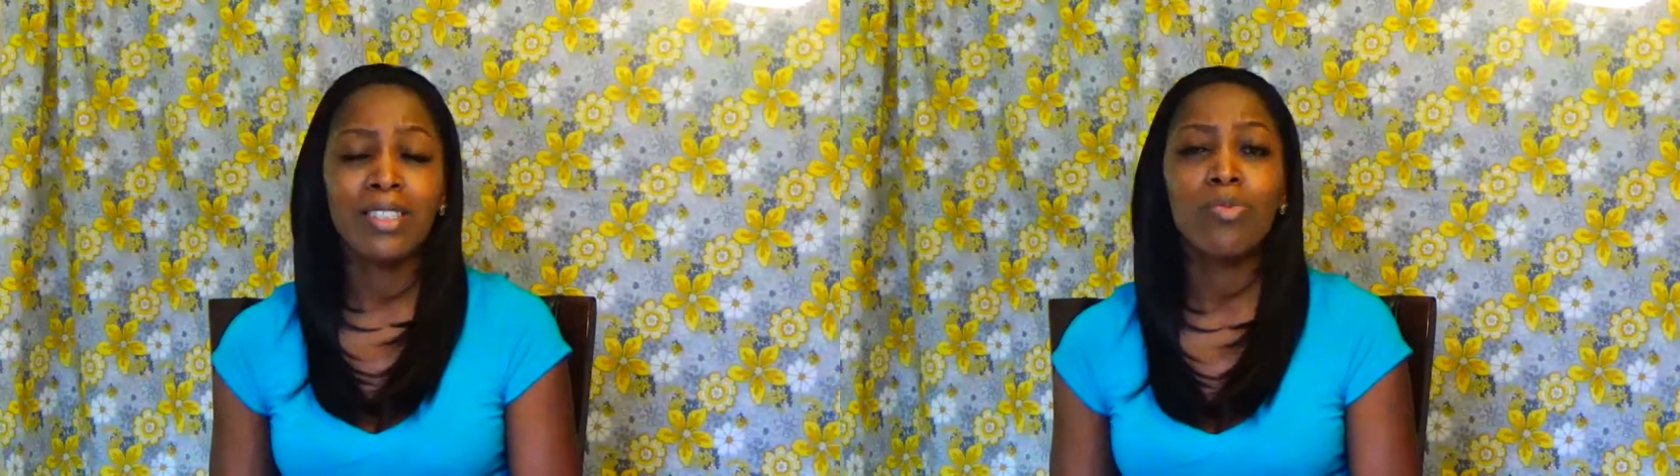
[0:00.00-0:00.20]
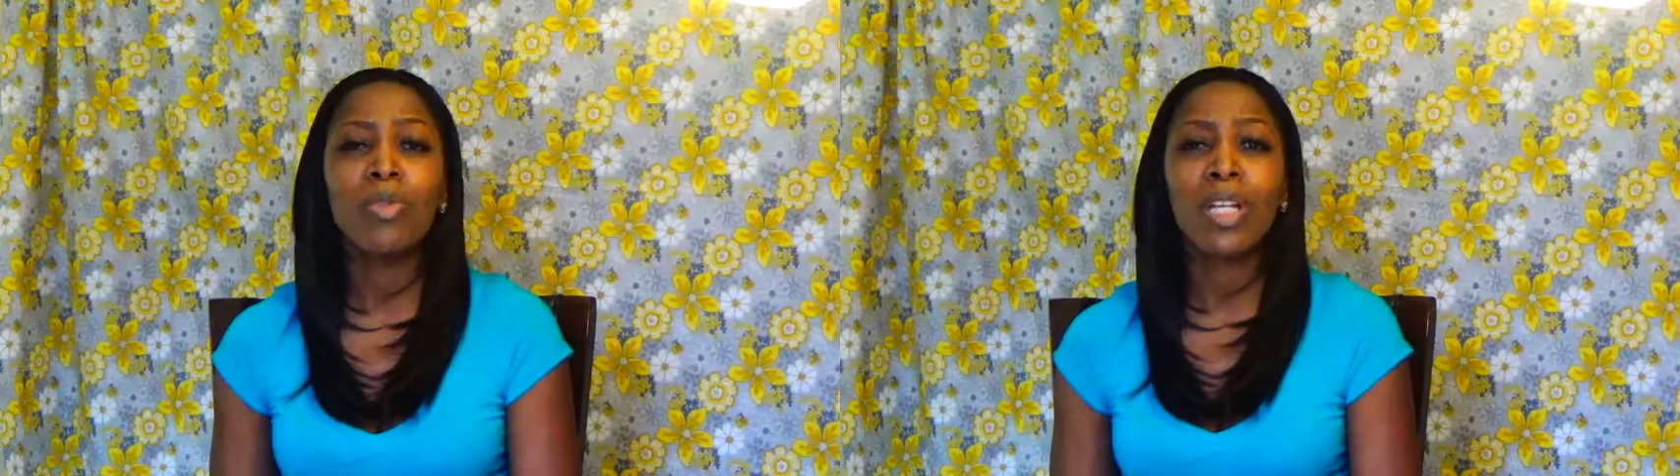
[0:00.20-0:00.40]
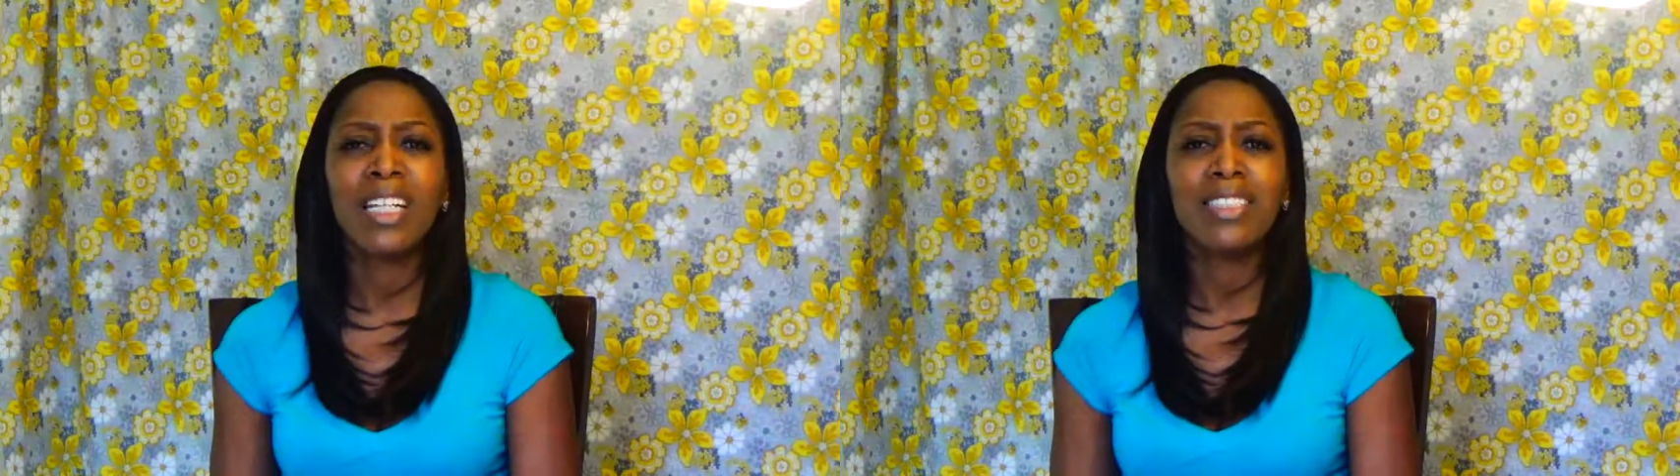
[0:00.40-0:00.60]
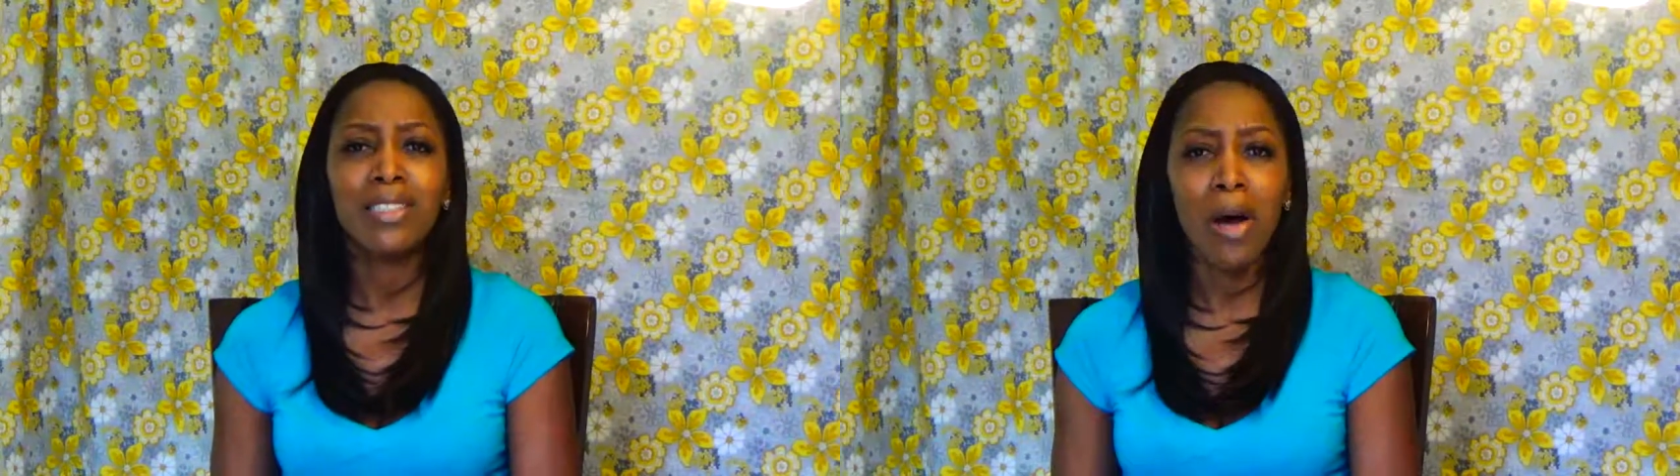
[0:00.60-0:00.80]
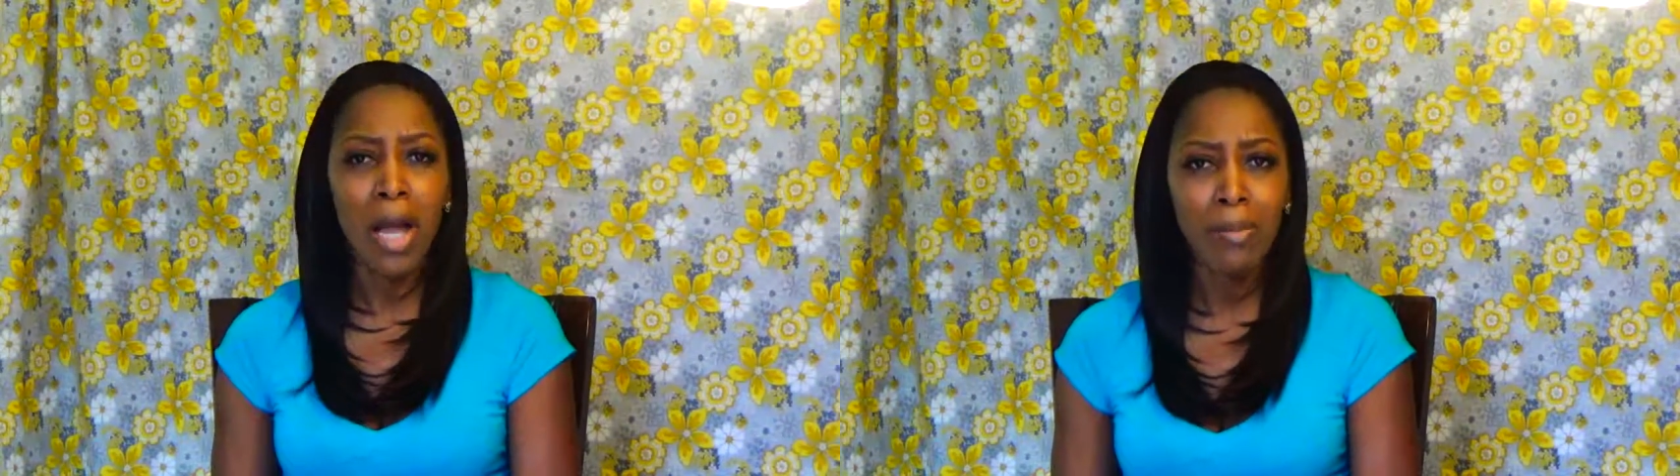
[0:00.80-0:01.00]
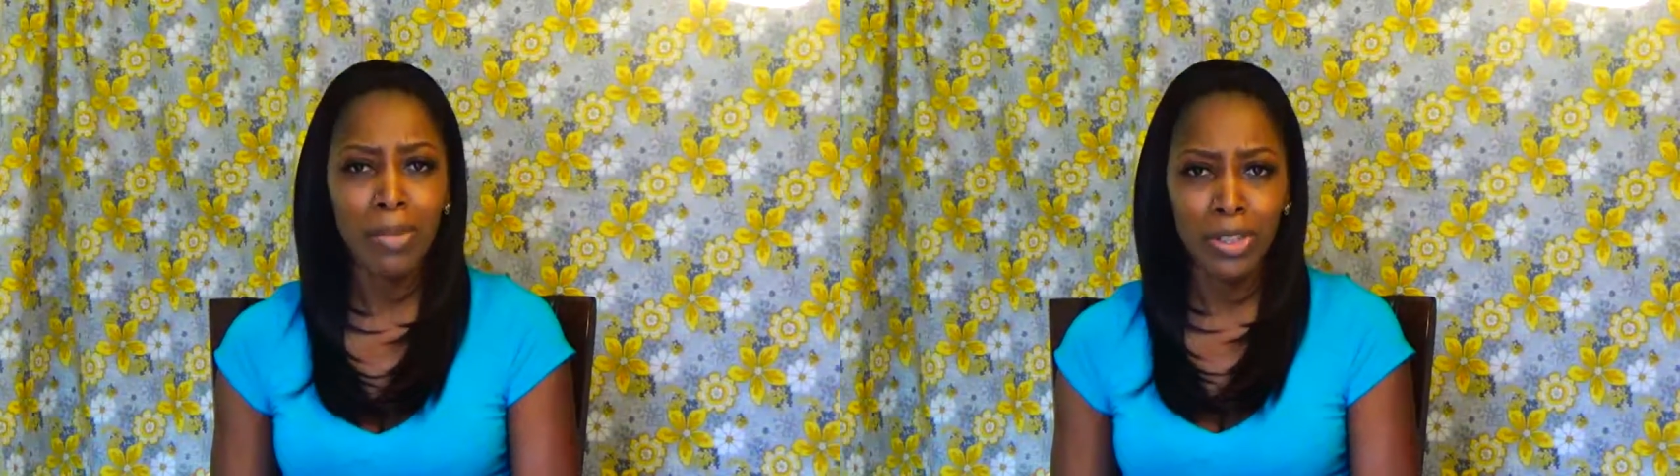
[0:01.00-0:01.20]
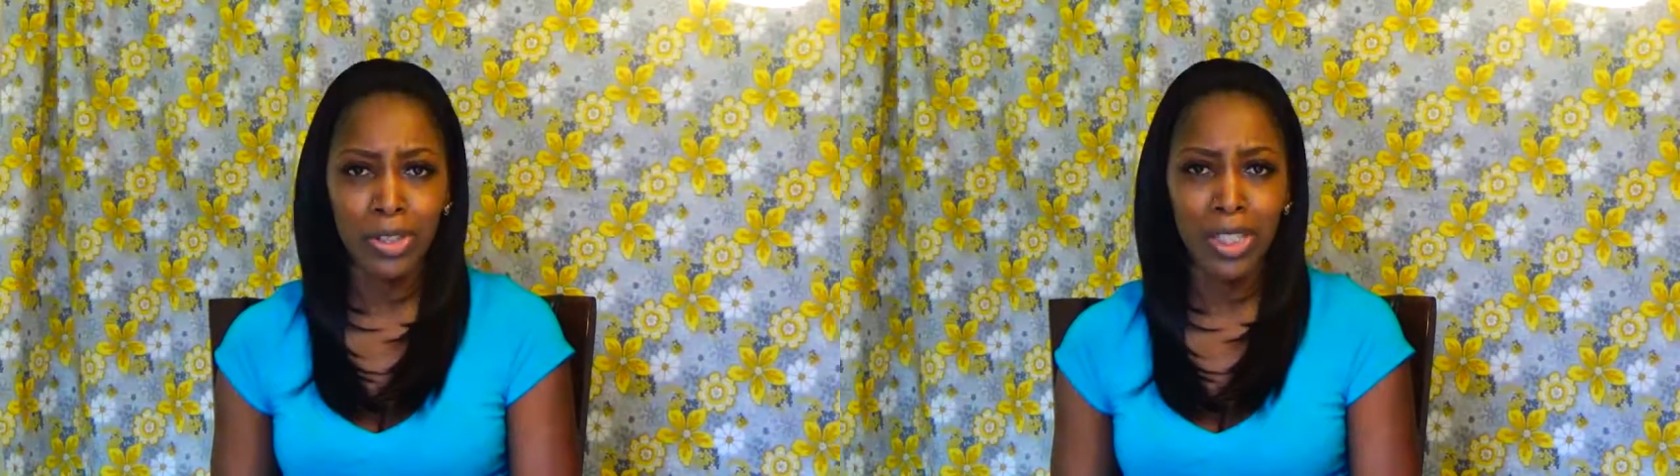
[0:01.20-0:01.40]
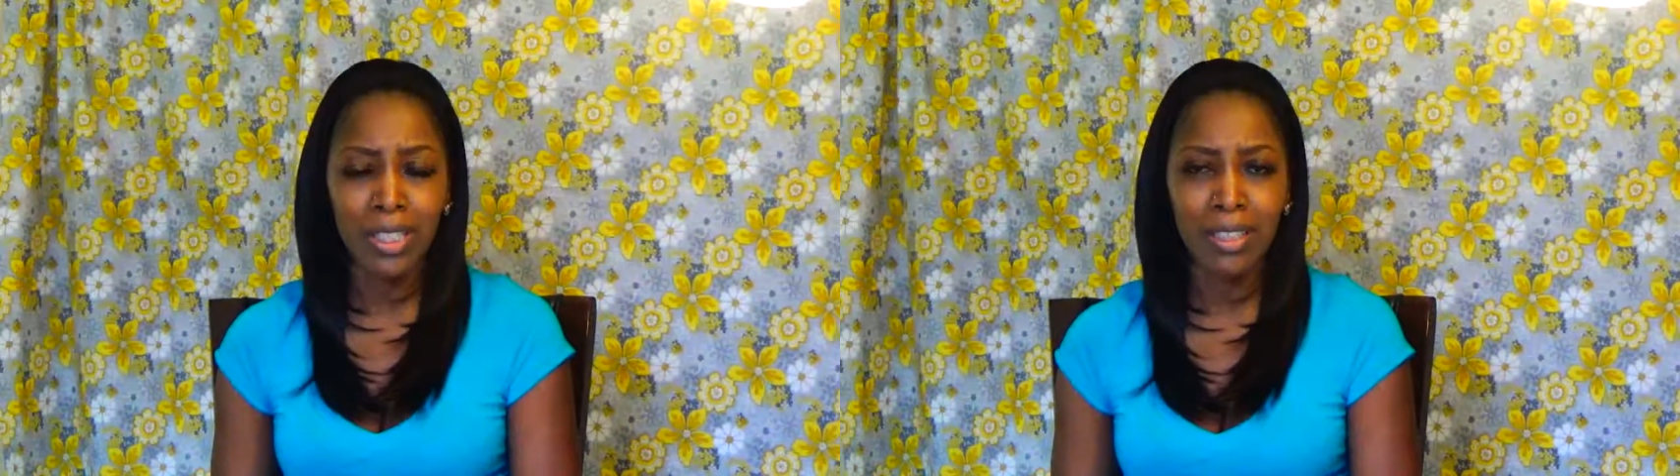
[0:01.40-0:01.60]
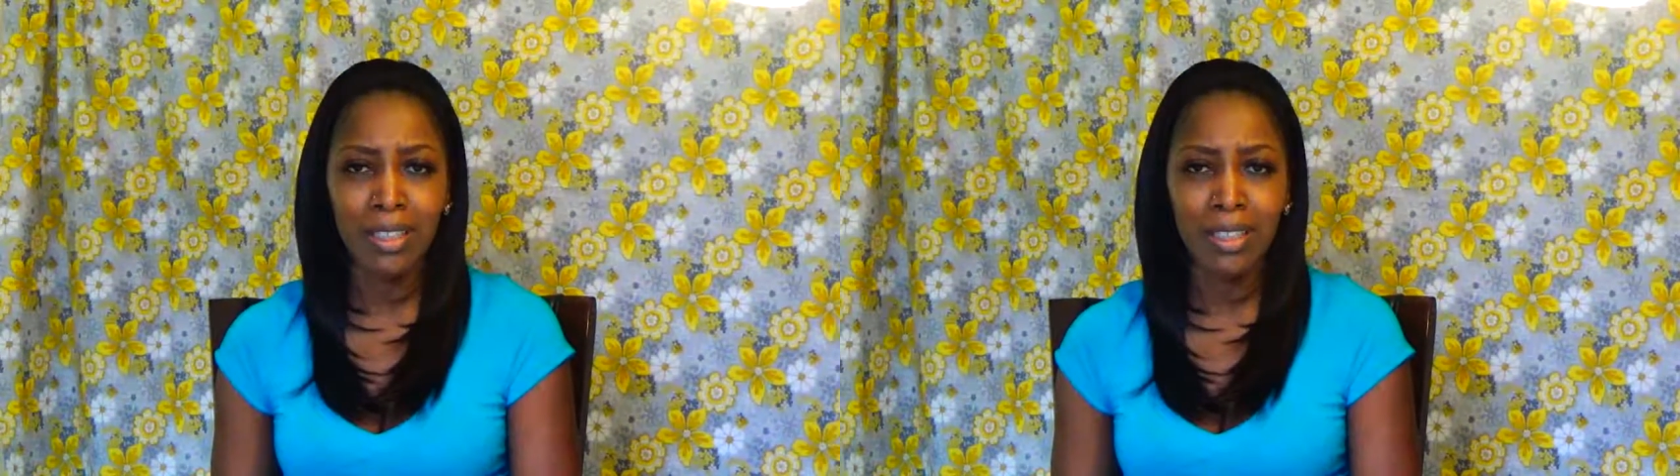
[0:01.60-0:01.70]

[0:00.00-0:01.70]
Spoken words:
almost like a time machine.